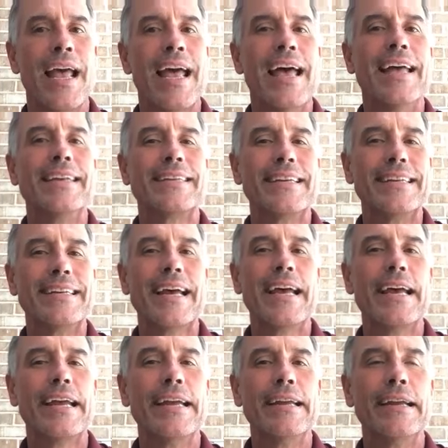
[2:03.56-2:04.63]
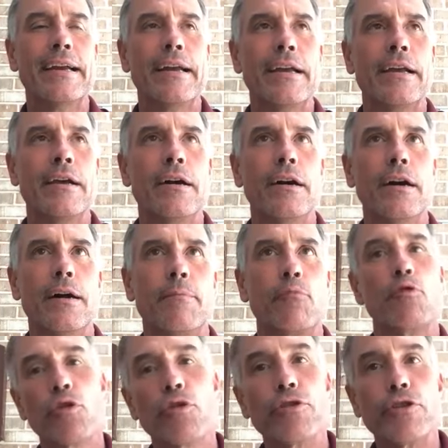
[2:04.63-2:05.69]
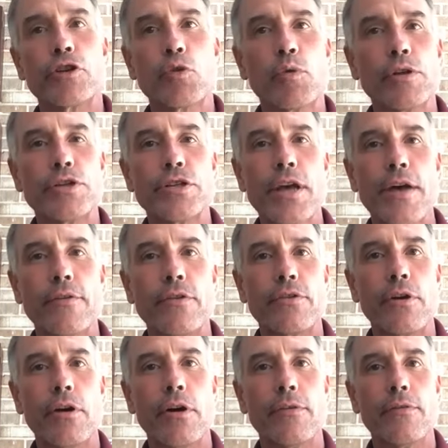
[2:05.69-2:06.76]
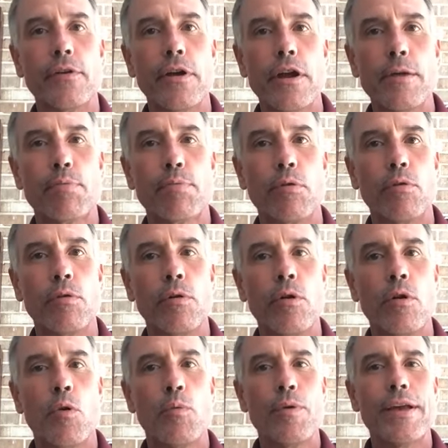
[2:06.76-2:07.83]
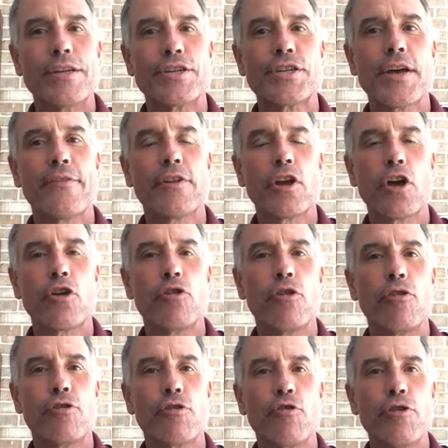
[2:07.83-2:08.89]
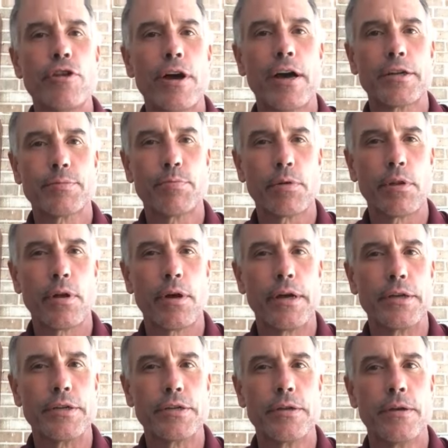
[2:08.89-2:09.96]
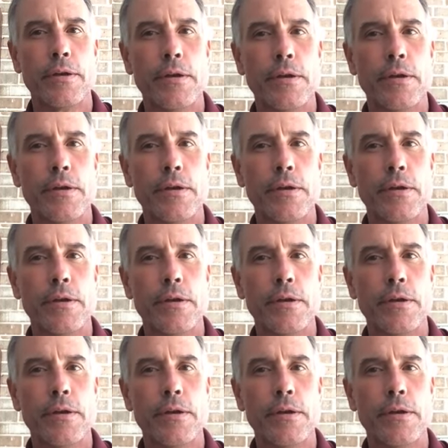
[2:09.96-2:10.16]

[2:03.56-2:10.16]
And today, really the 27th of April, we had 730 hospitalized.